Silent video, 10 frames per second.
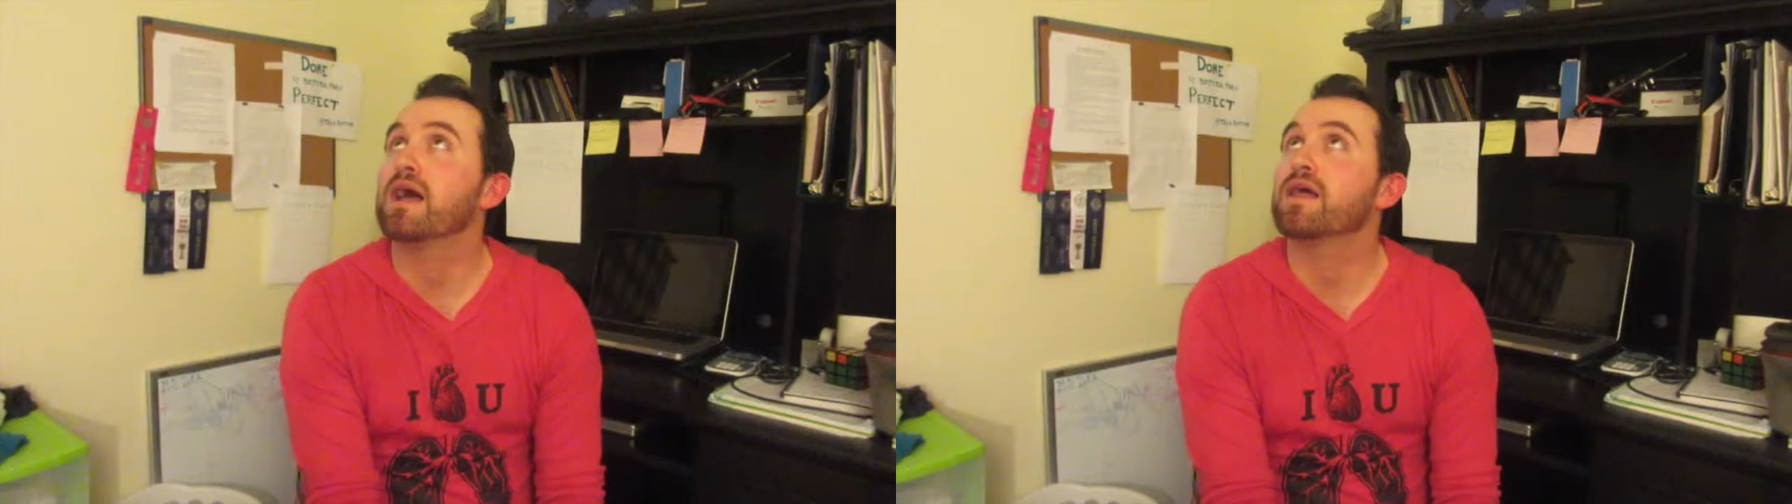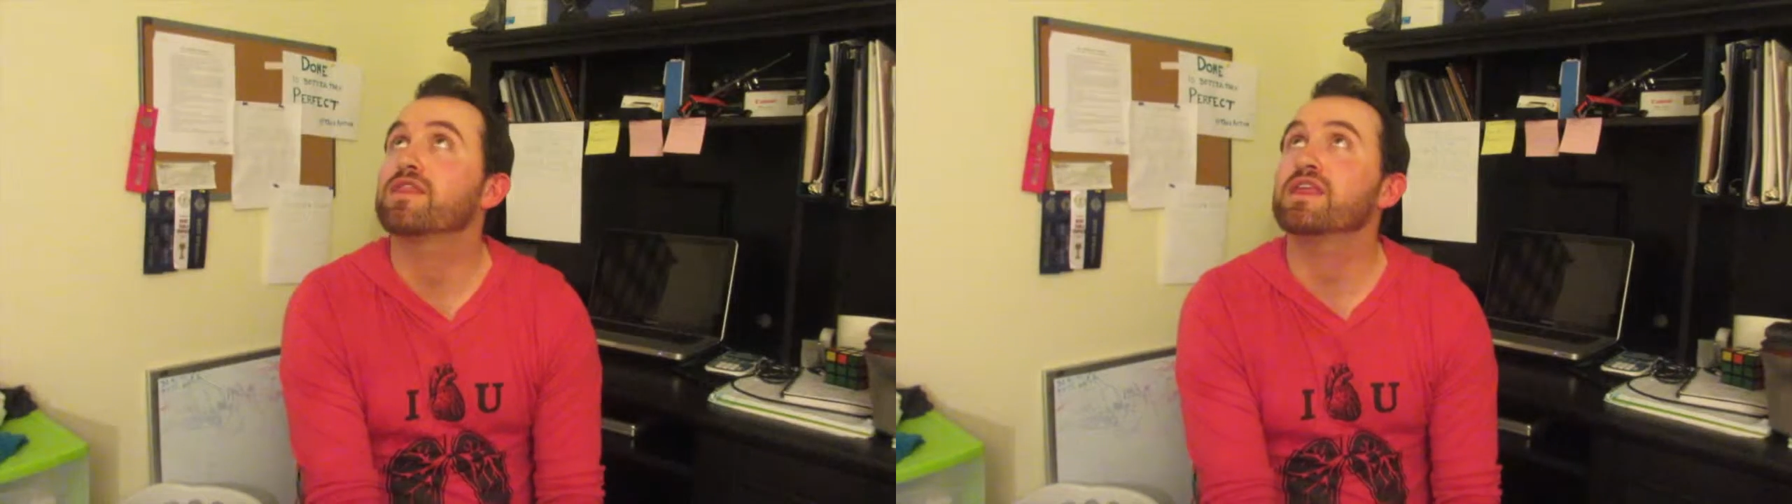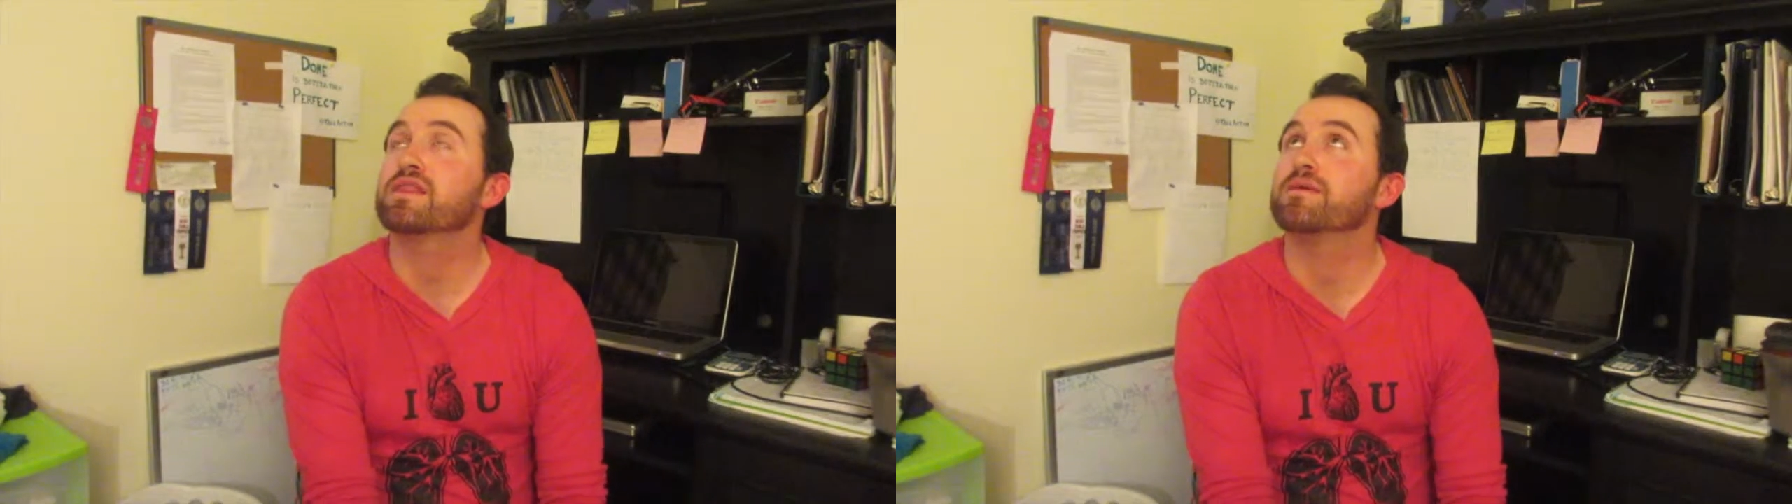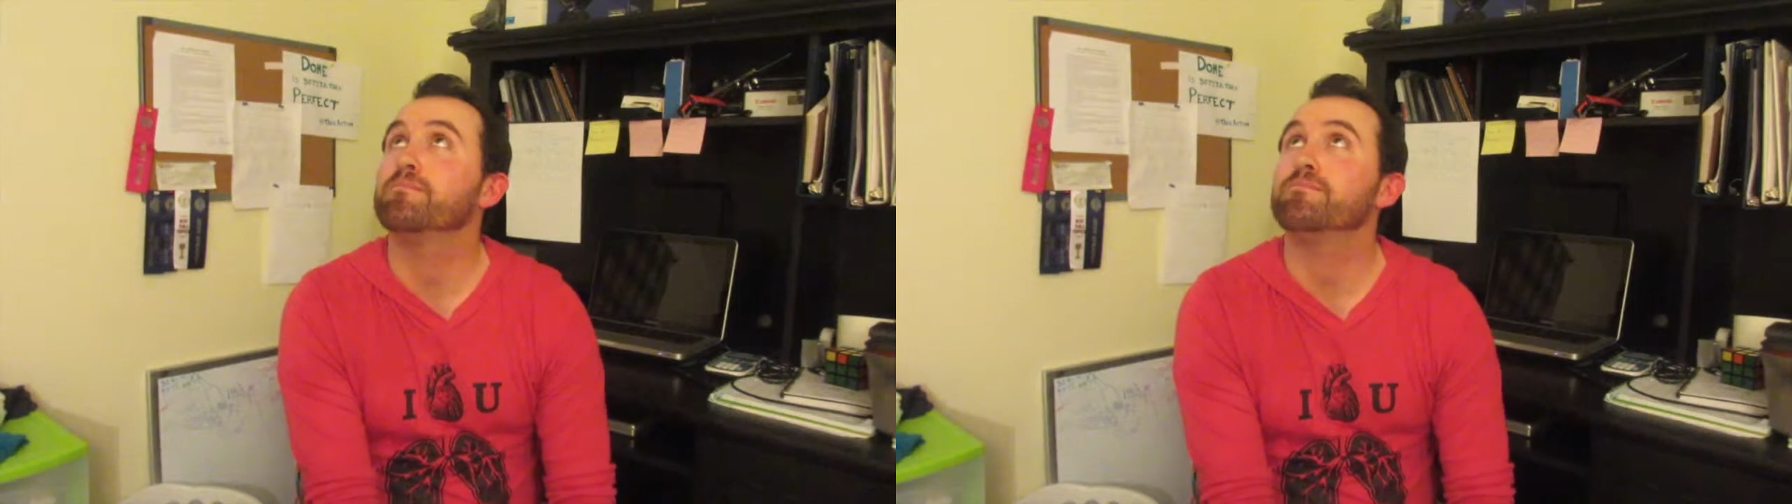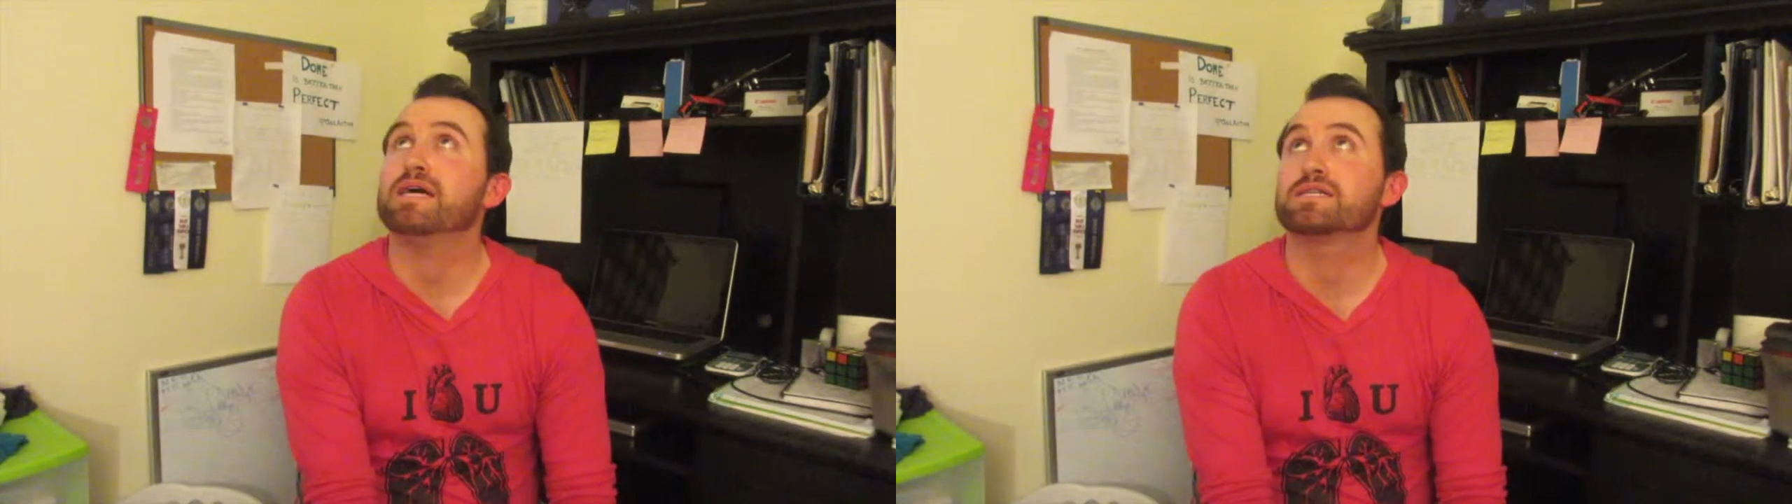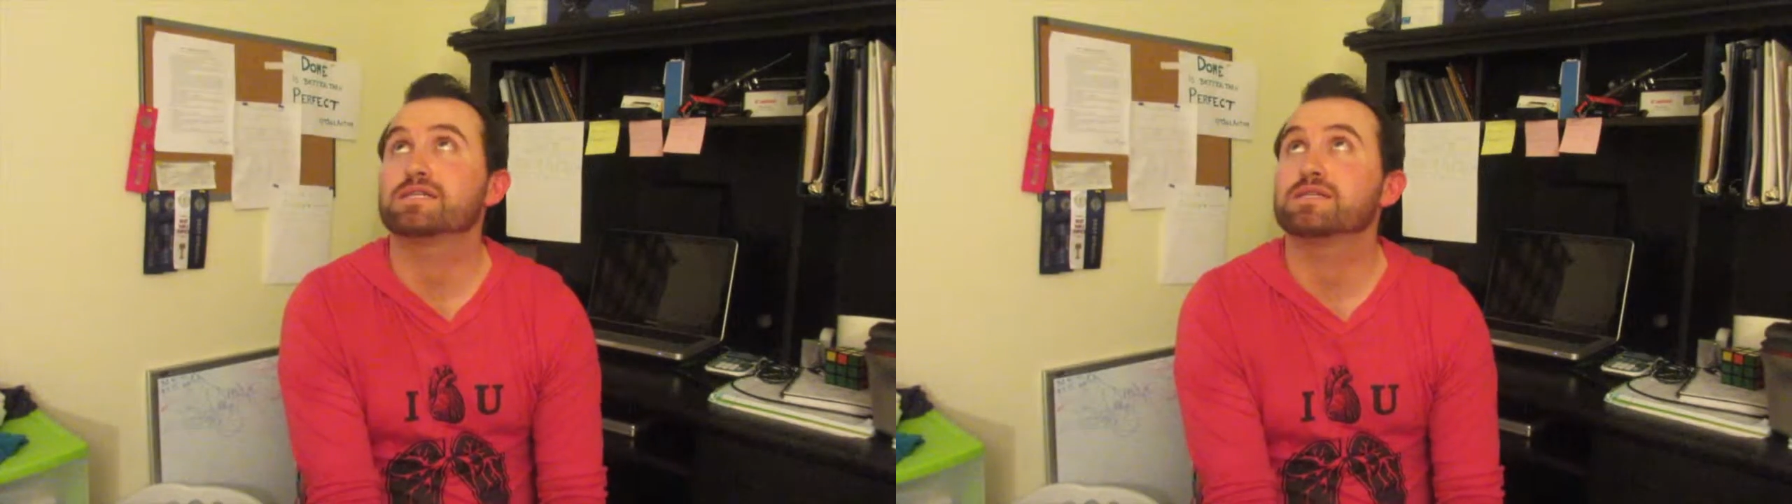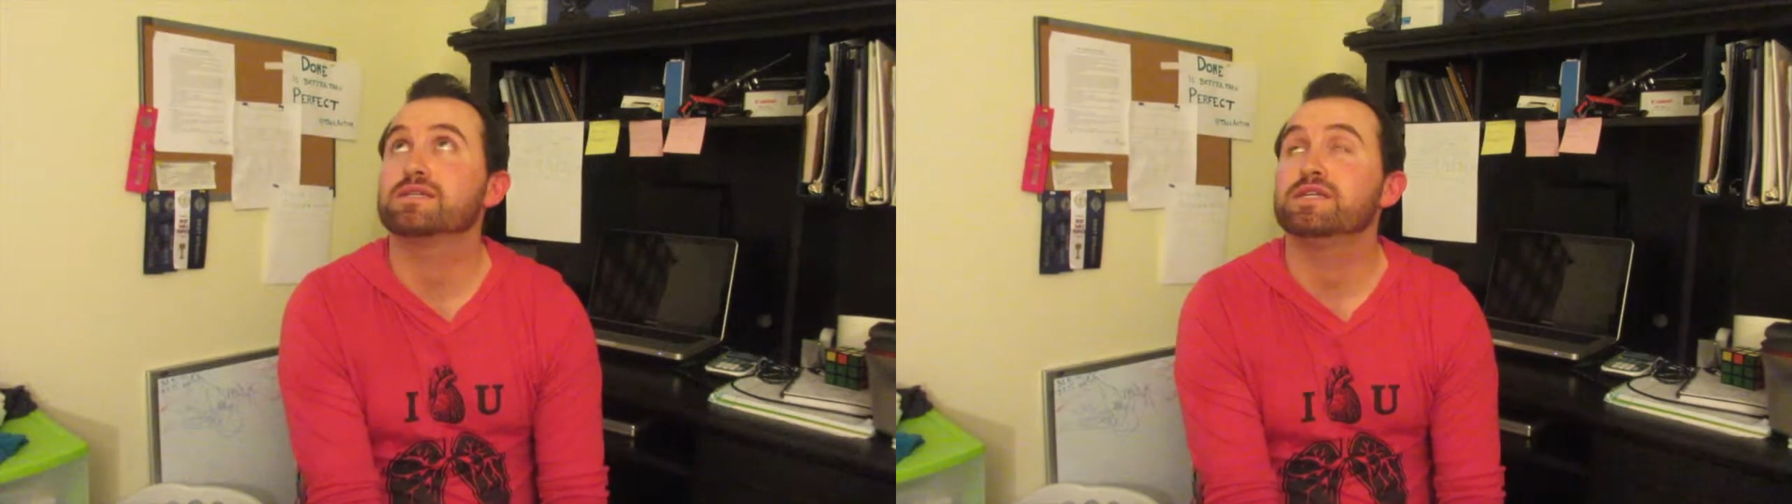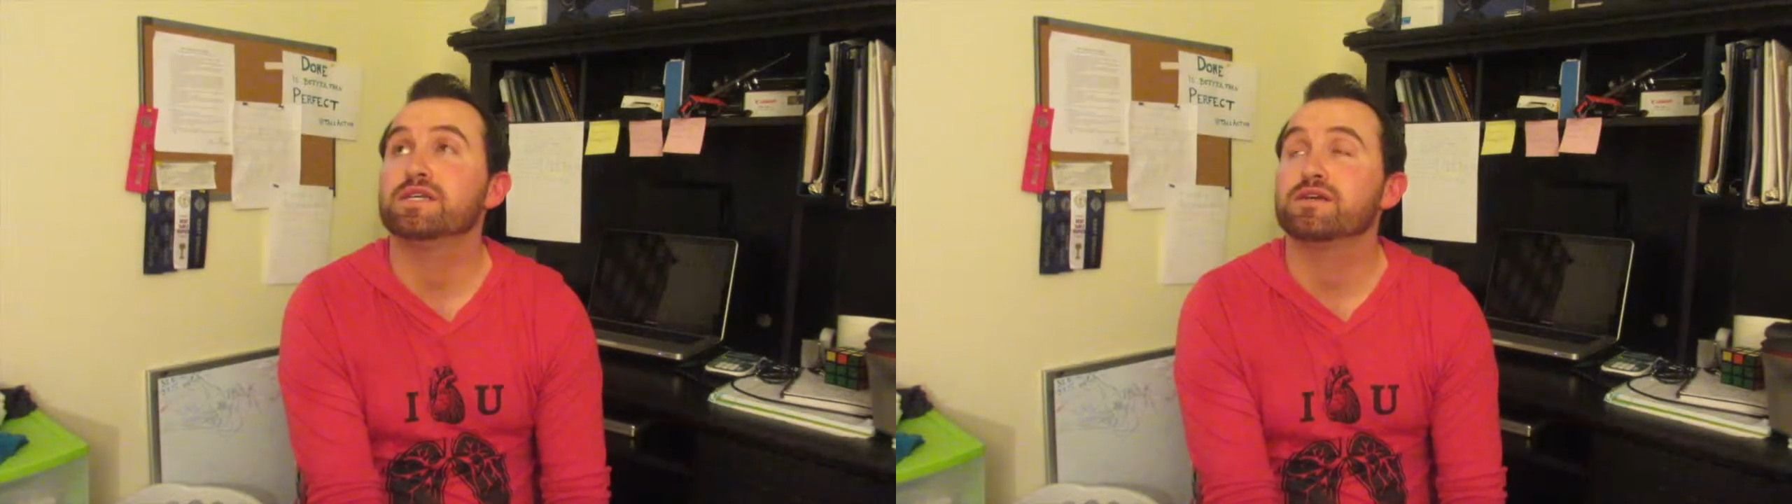the best
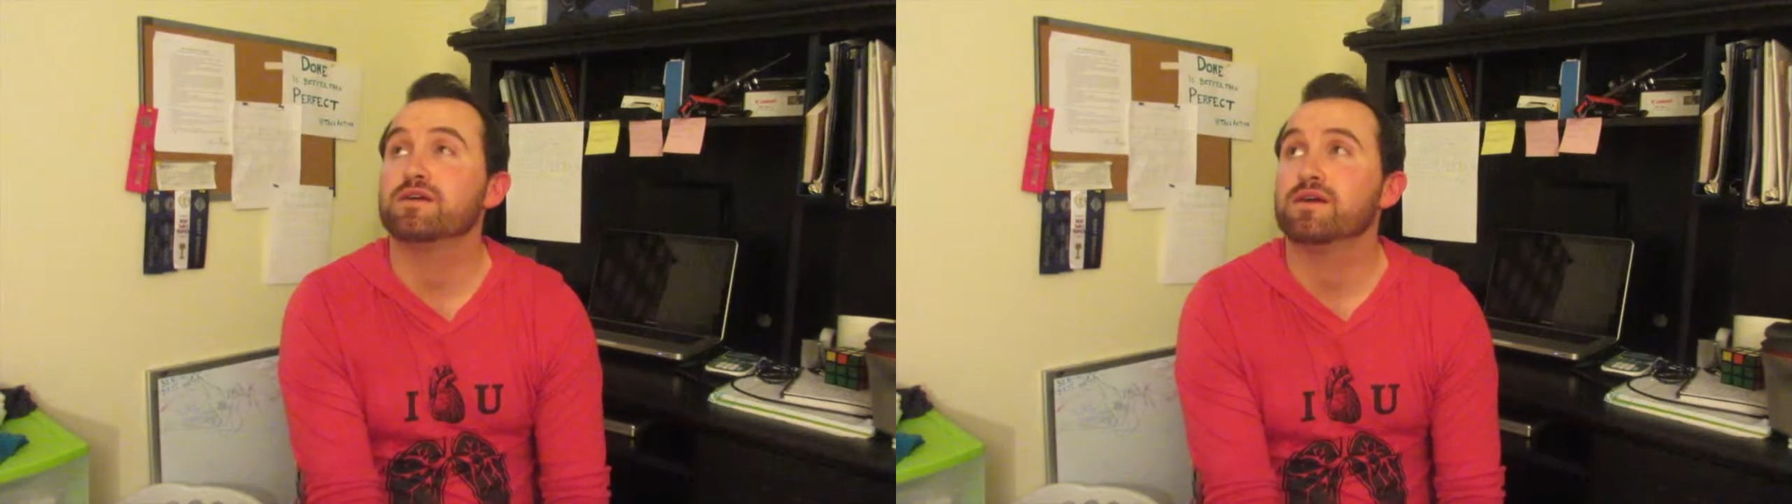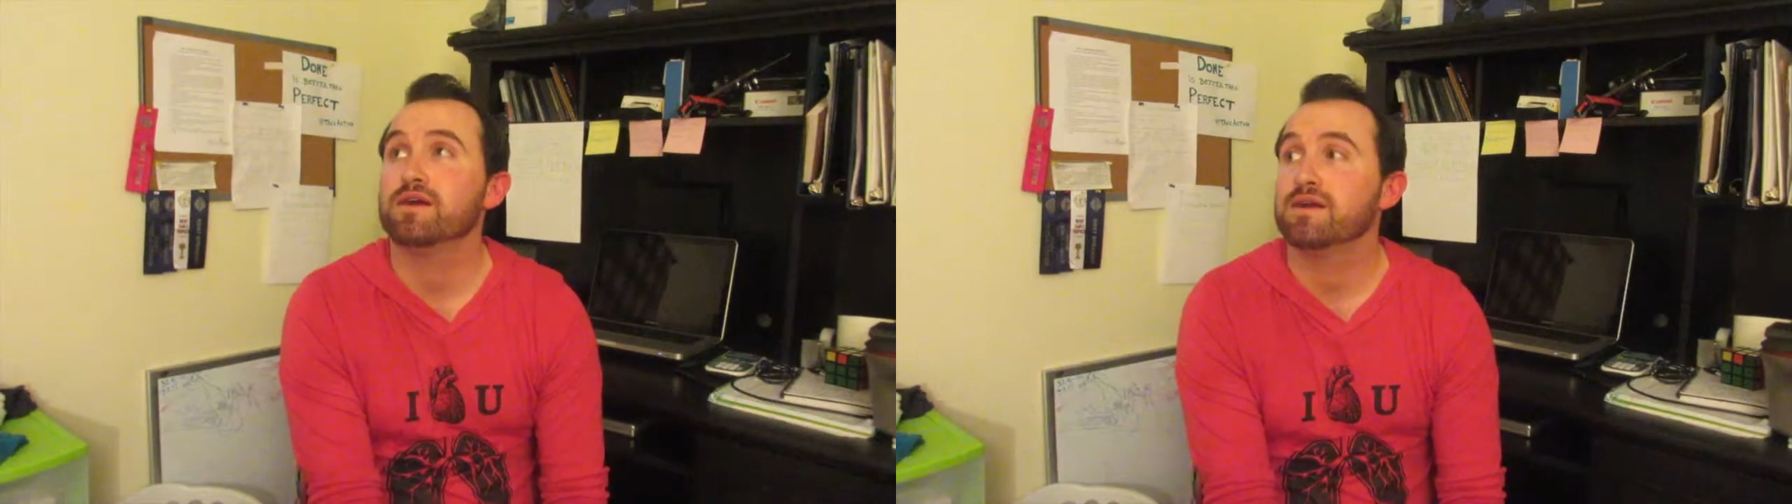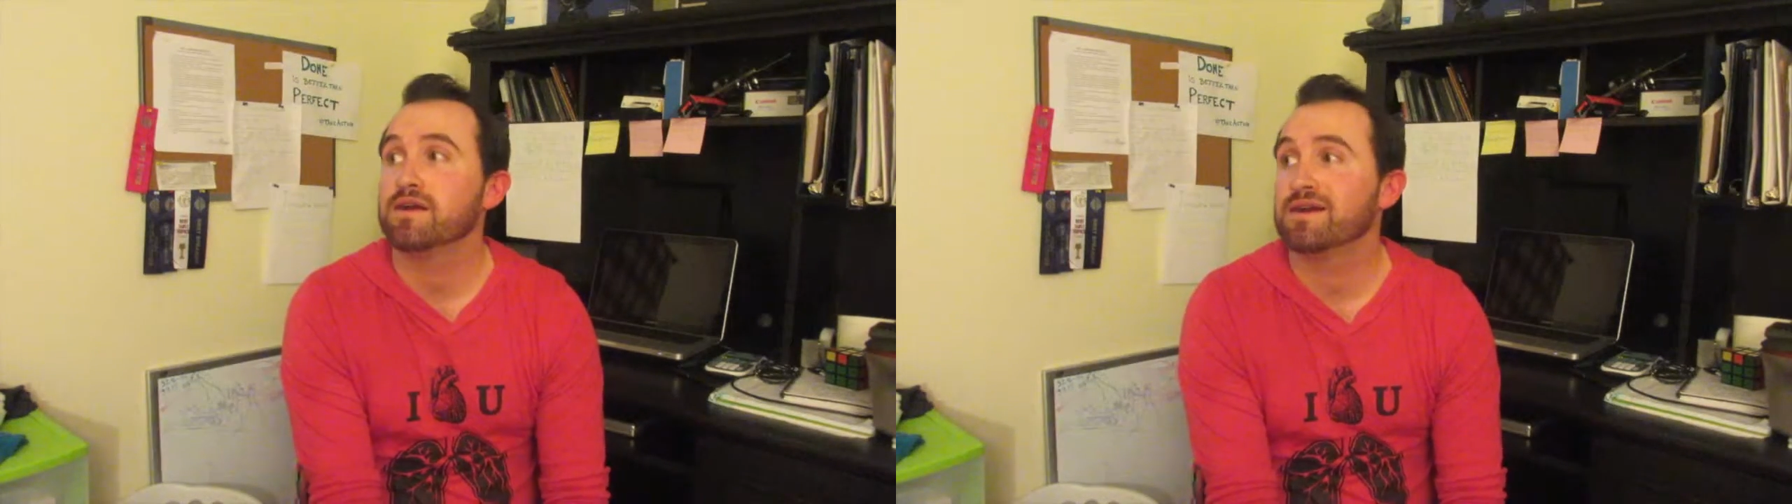year